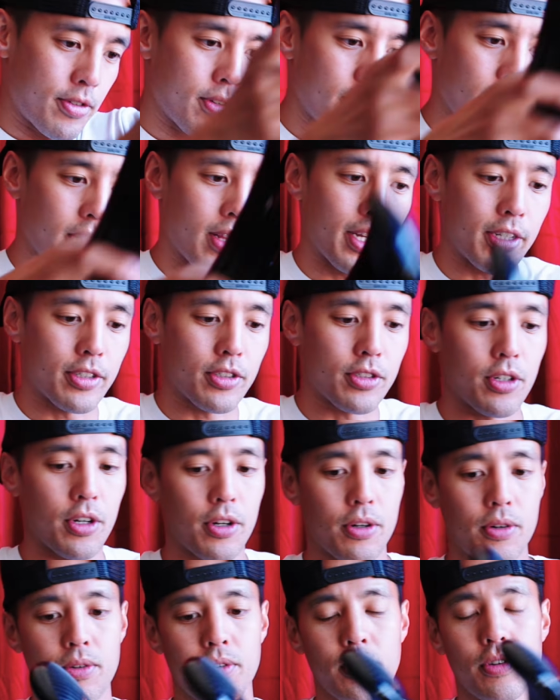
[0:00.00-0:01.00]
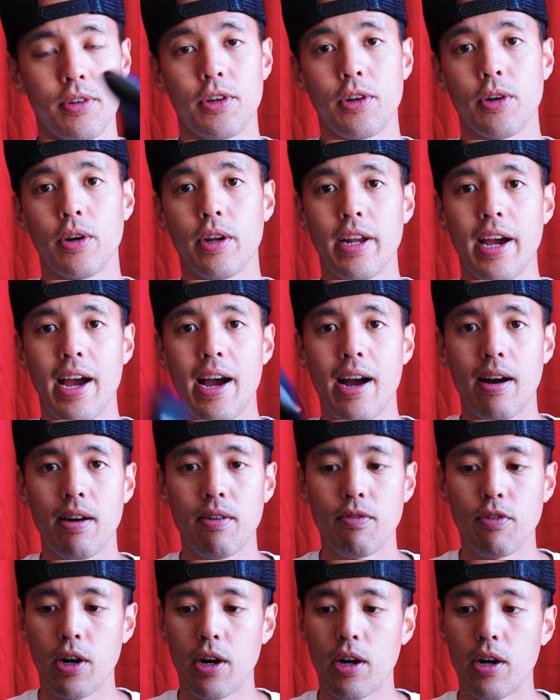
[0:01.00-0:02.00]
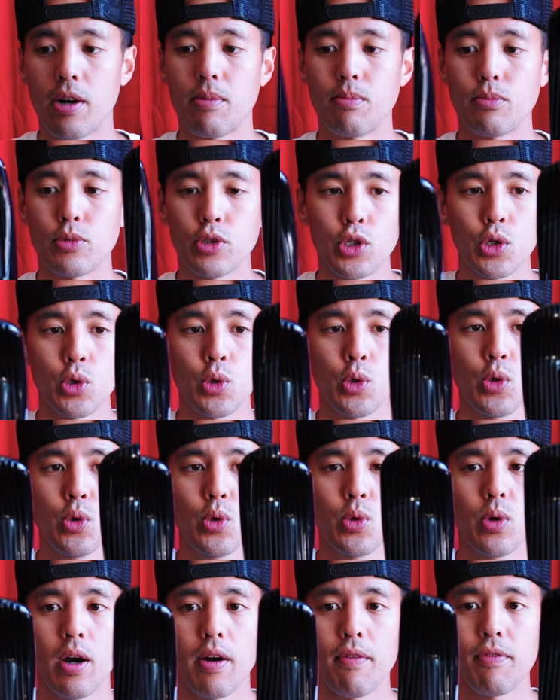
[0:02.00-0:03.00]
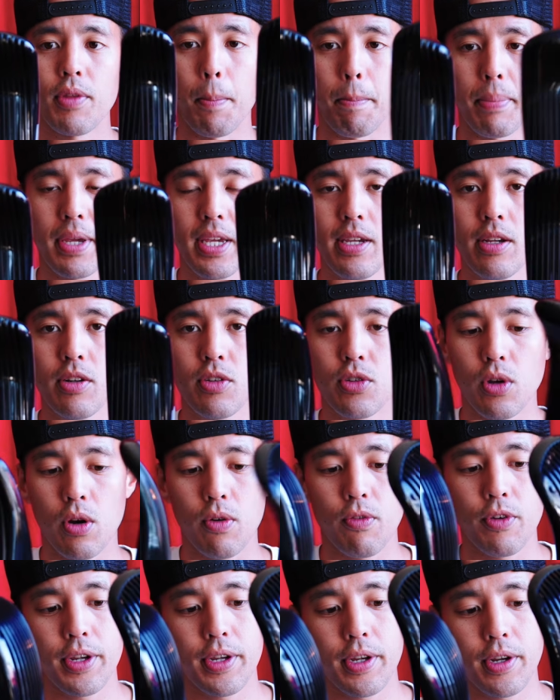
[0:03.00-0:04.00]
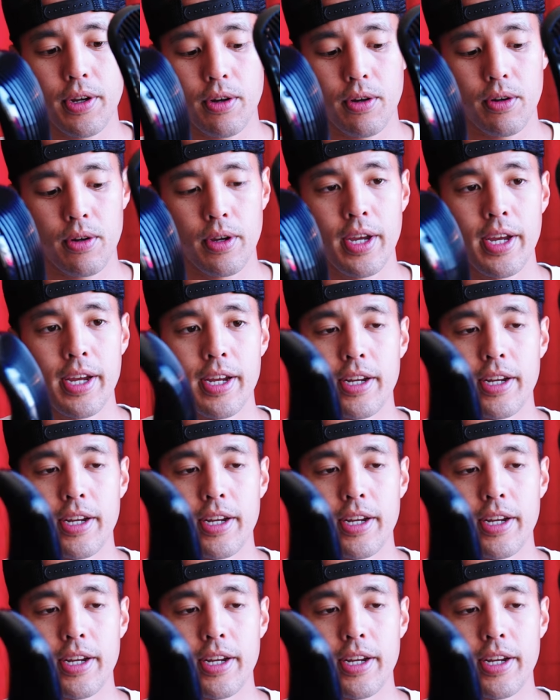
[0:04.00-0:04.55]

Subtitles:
like so. You're gonna have 2 of the peaks over here.